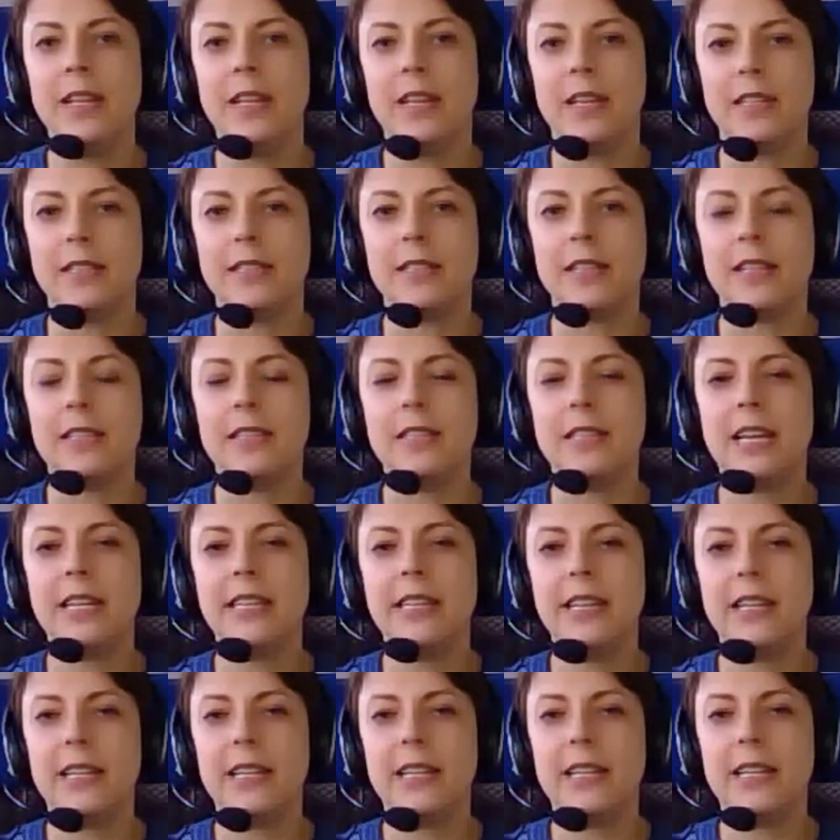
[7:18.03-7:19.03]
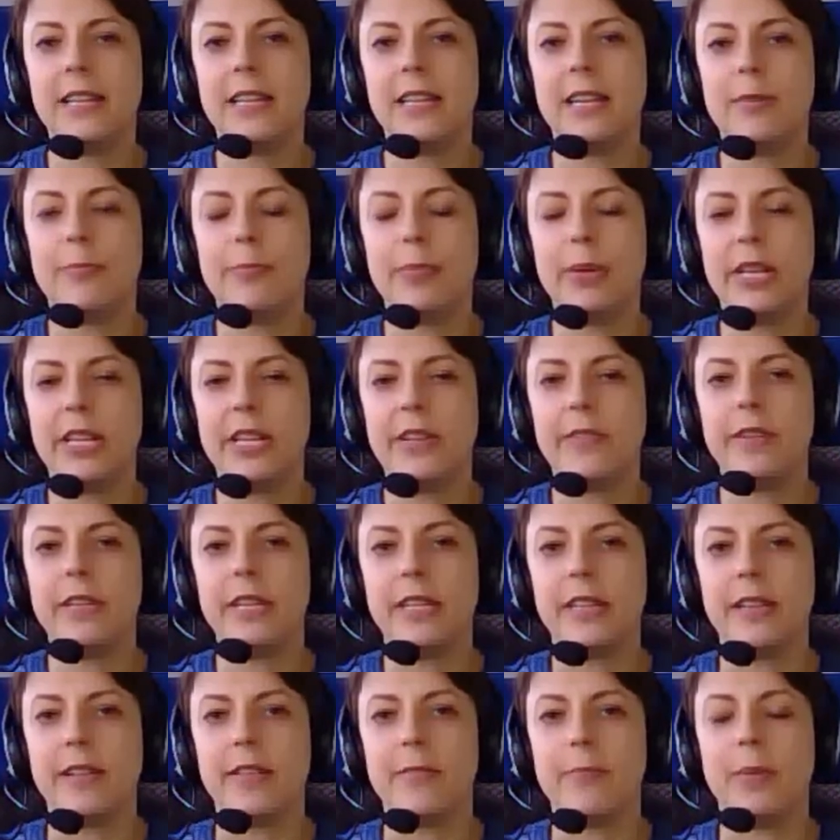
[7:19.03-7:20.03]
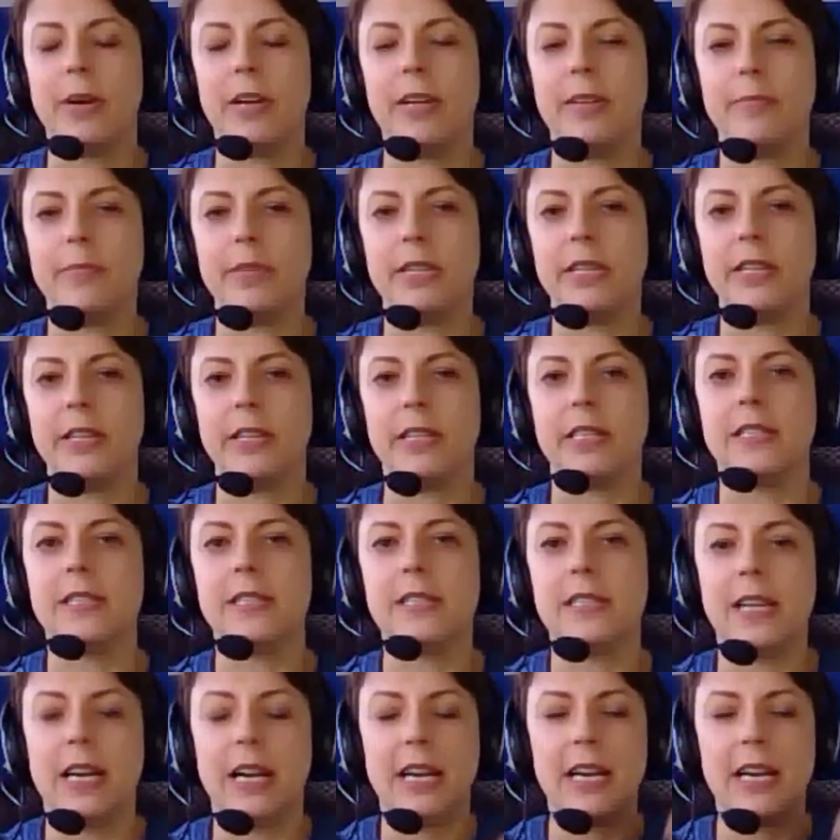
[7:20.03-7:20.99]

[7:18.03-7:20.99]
And Daniel, I think I'll bring you in at this point because